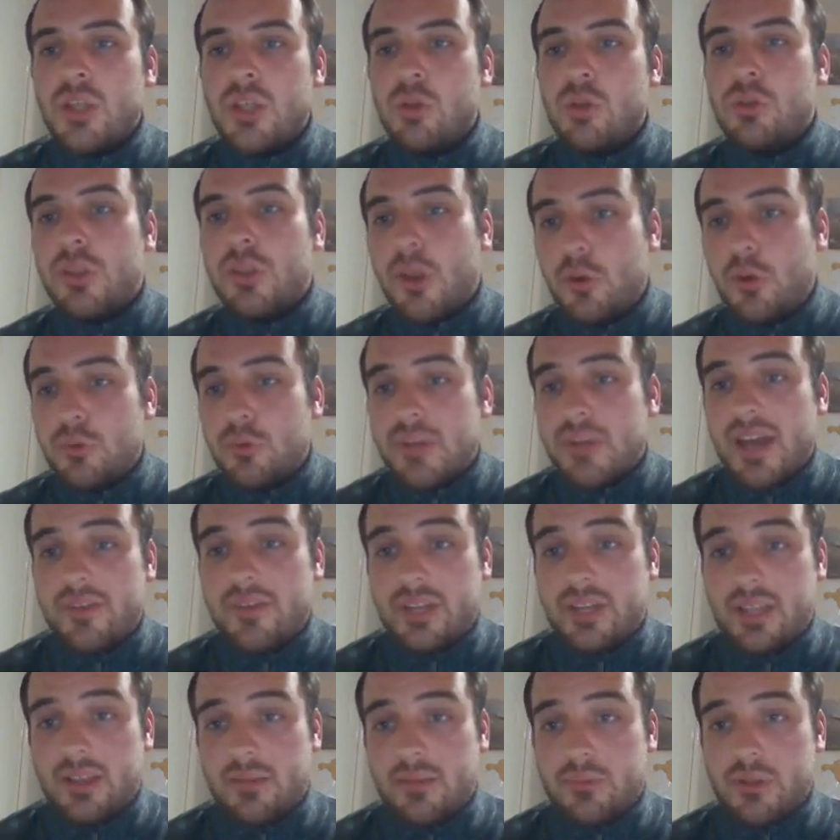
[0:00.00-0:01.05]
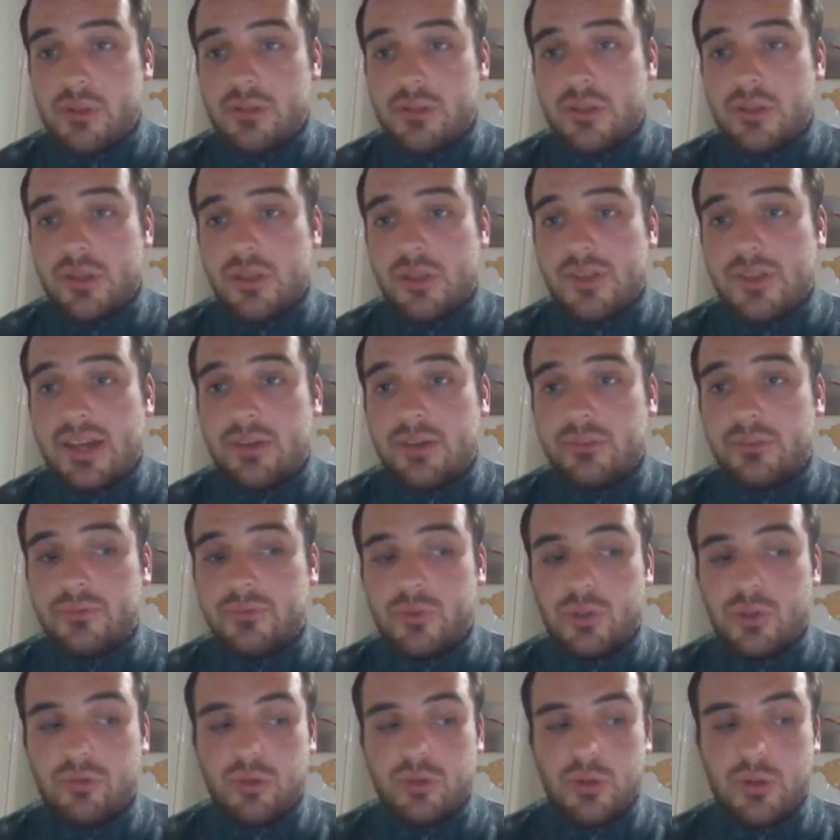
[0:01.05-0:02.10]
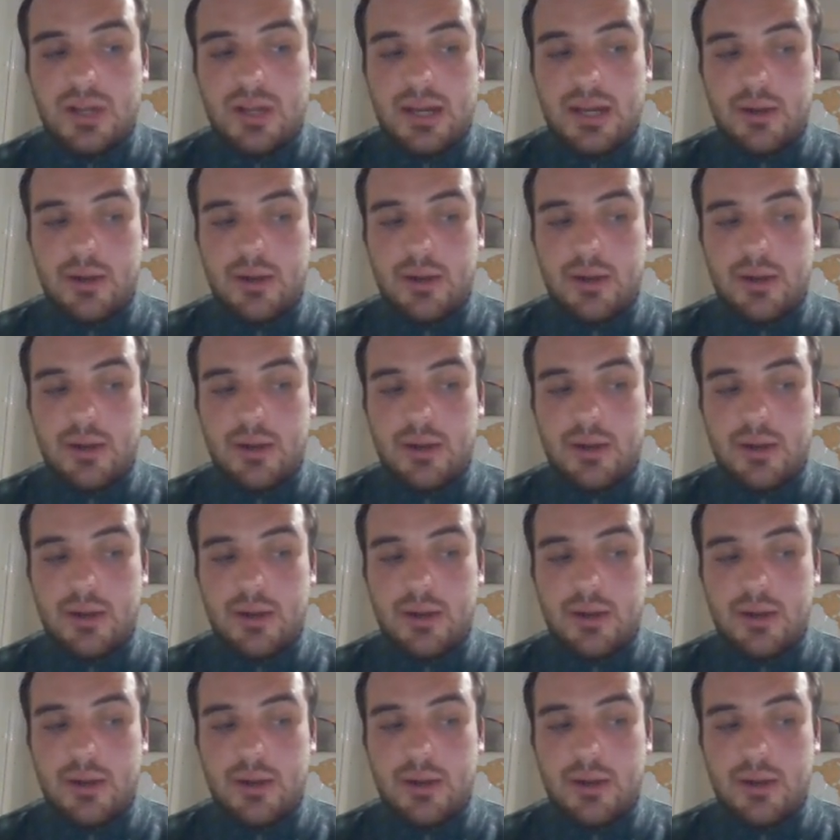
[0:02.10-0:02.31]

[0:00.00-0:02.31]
You don't have an exemption to the 1,000-foot rule,